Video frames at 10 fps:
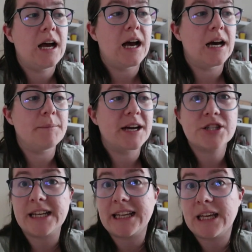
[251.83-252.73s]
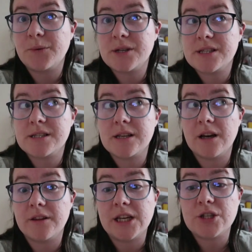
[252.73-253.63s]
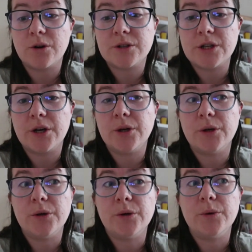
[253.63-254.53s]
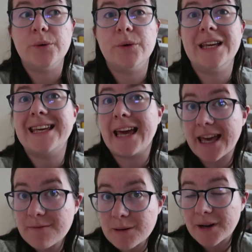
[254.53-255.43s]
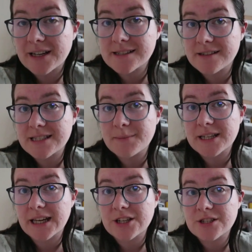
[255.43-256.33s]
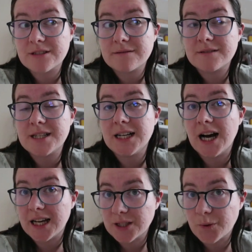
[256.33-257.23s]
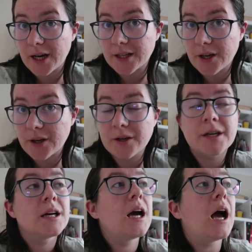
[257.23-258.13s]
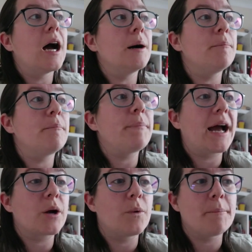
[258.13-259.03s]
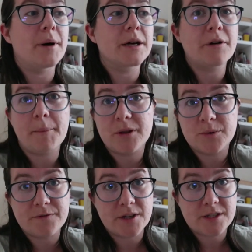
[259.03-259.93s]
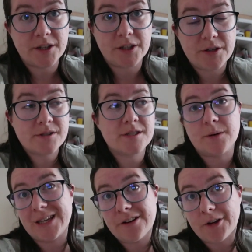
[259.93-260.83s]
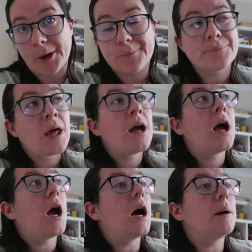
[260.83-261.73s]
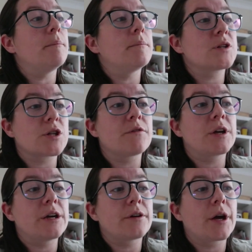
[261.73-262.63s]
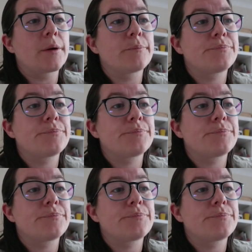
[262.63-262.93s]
Actually, and he was the doctor who gave me my anxiety medication a little while ago, back when my grandmother was first diagnosed, so a year ago, just over a year ago.